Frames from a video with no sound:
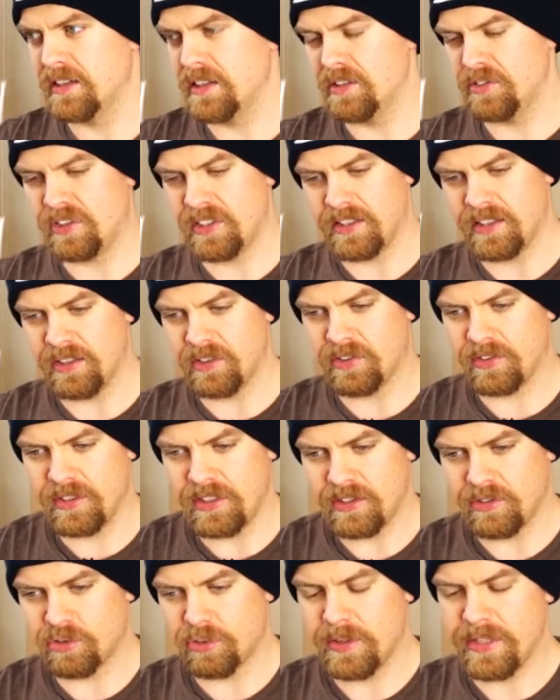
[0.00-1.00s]
gives it this
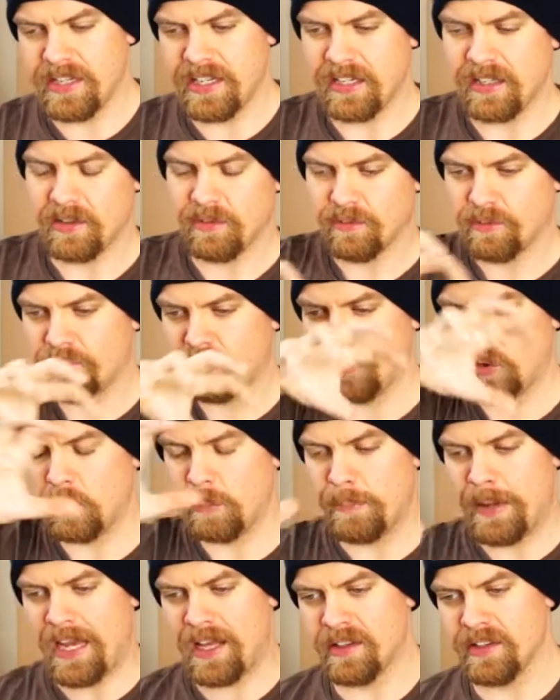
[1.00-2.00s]
intriguing
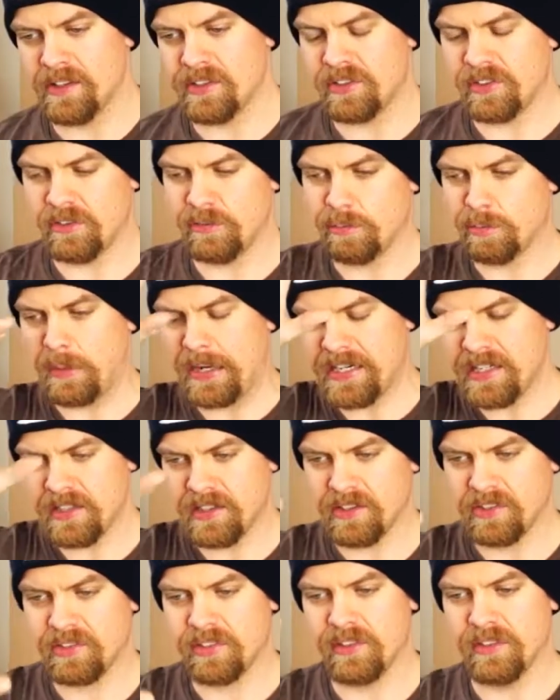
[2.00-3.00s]
full balance of
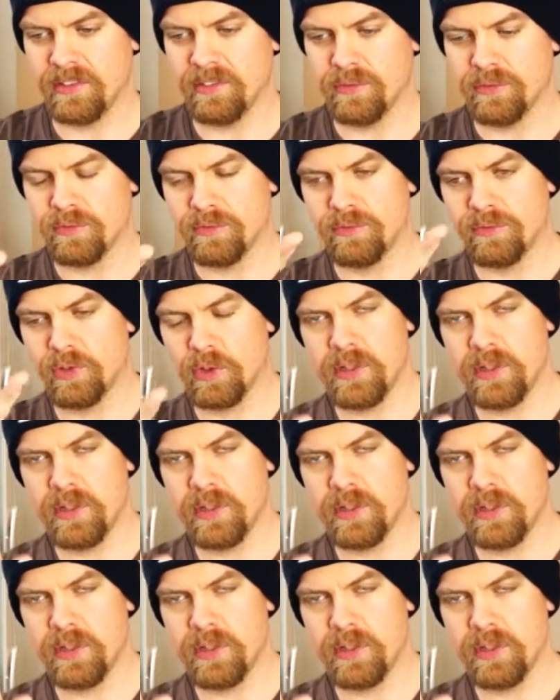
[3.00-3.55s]
brightness and